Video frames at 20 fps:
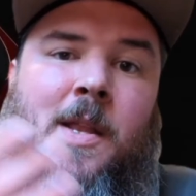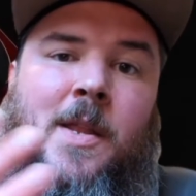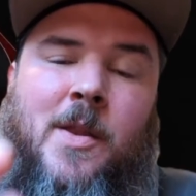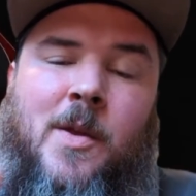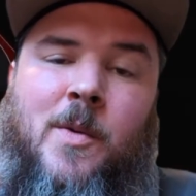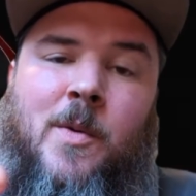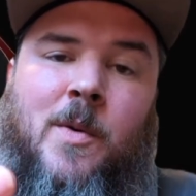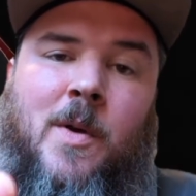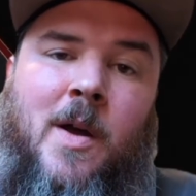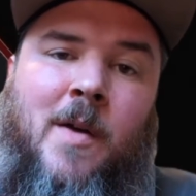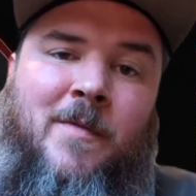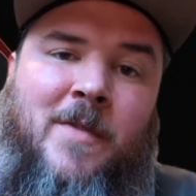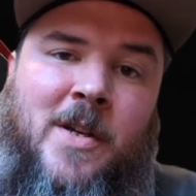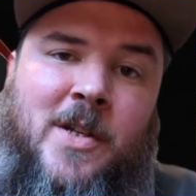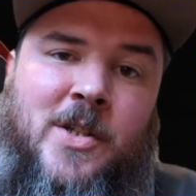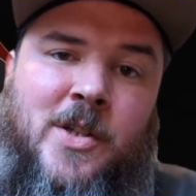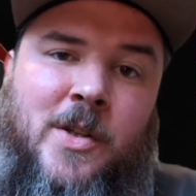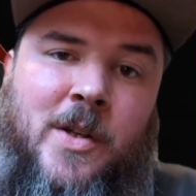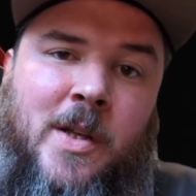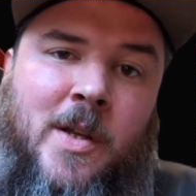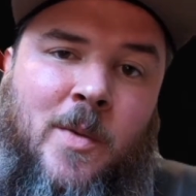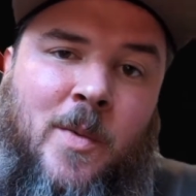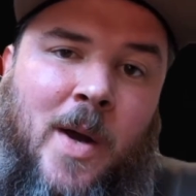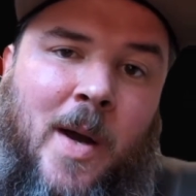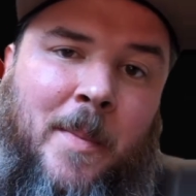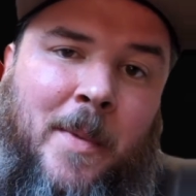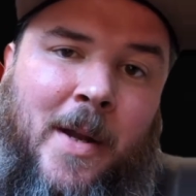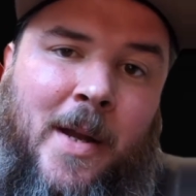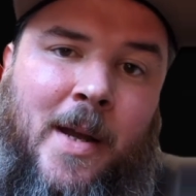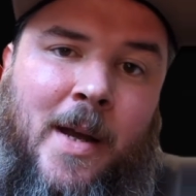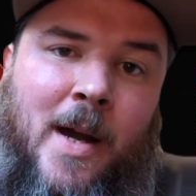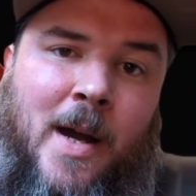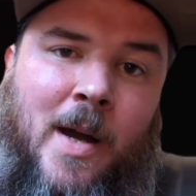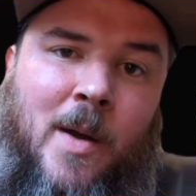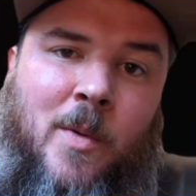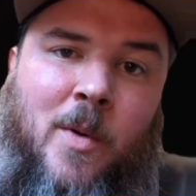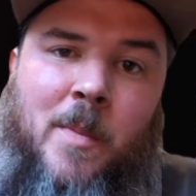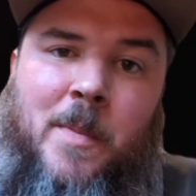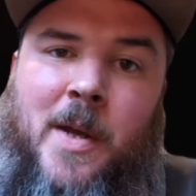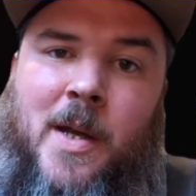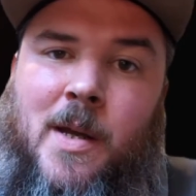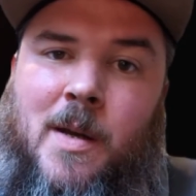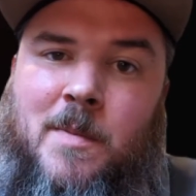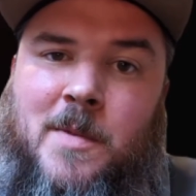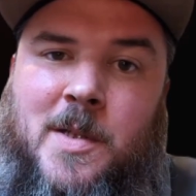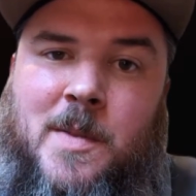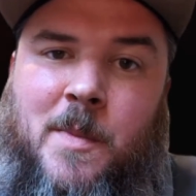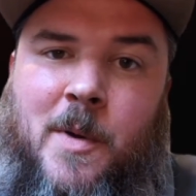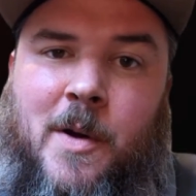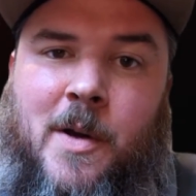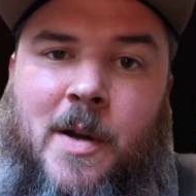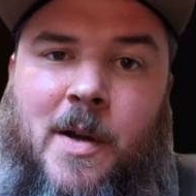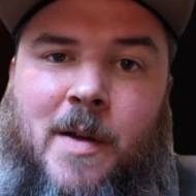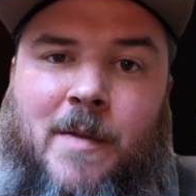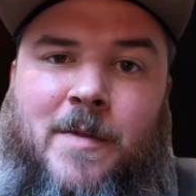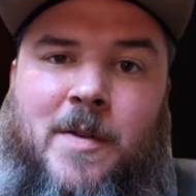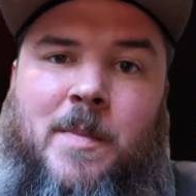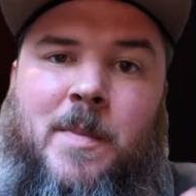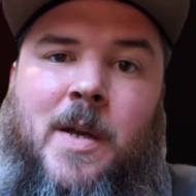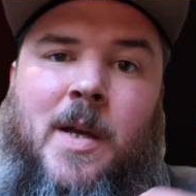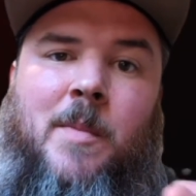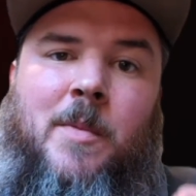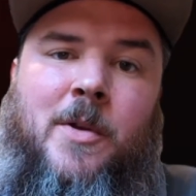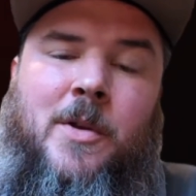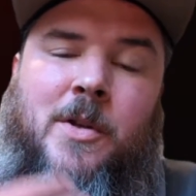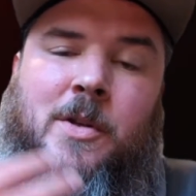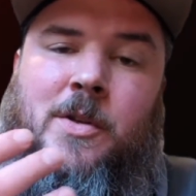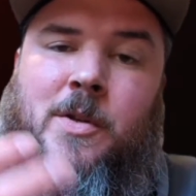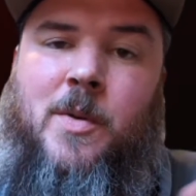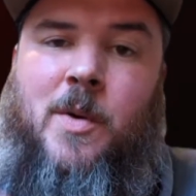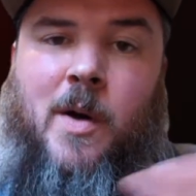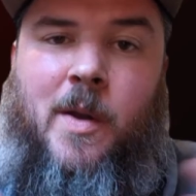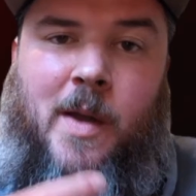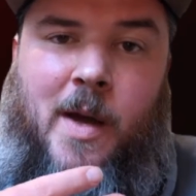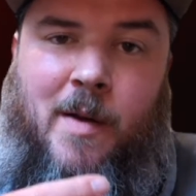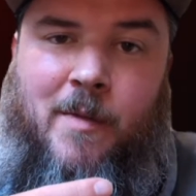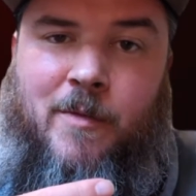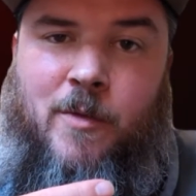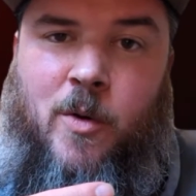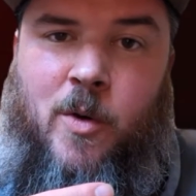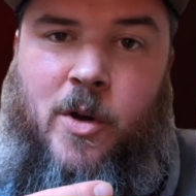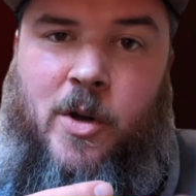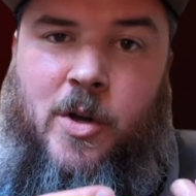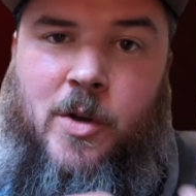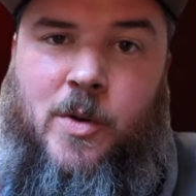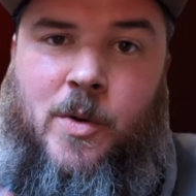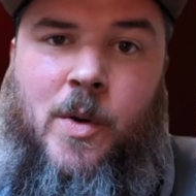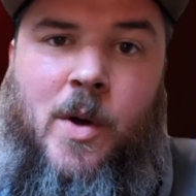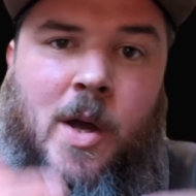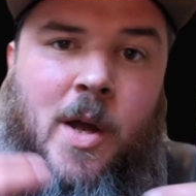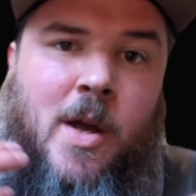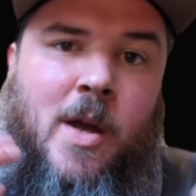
Eventually the Rabbit AI will become smart enough to be able to do all that for you,